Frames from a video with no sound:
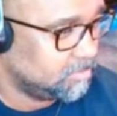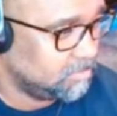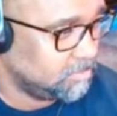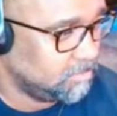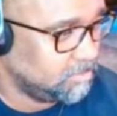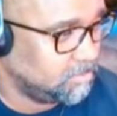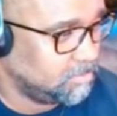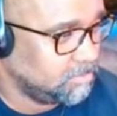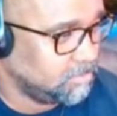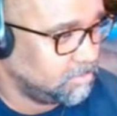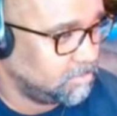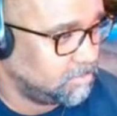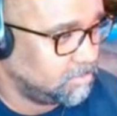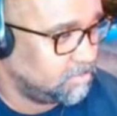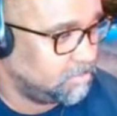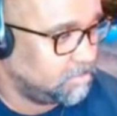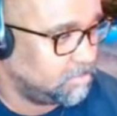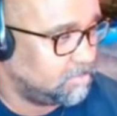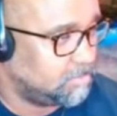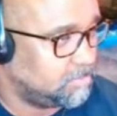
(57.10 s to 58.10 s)

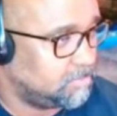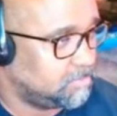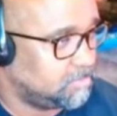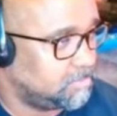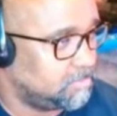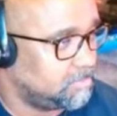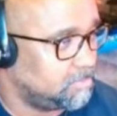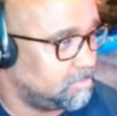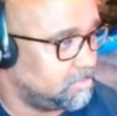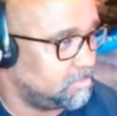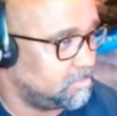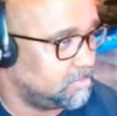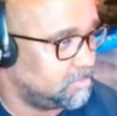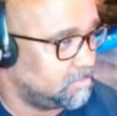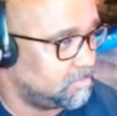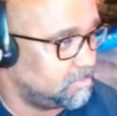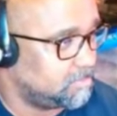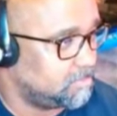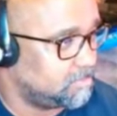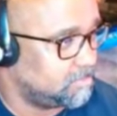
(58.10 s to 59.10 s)

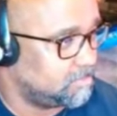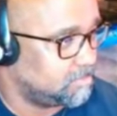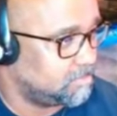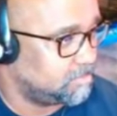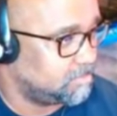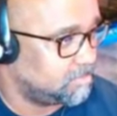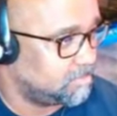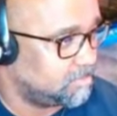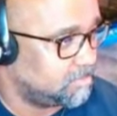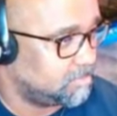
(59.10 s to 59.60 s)
No words are spoken by the person on screen.